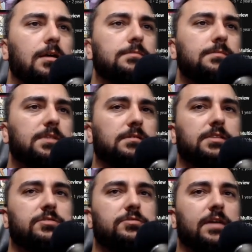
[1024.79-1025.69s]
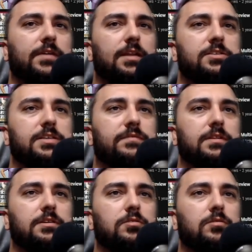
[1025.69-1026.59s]
So just driving into Jiffy
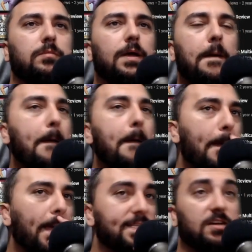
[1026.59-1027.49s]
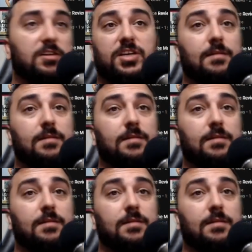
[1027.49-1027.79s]
Lube. It's our job,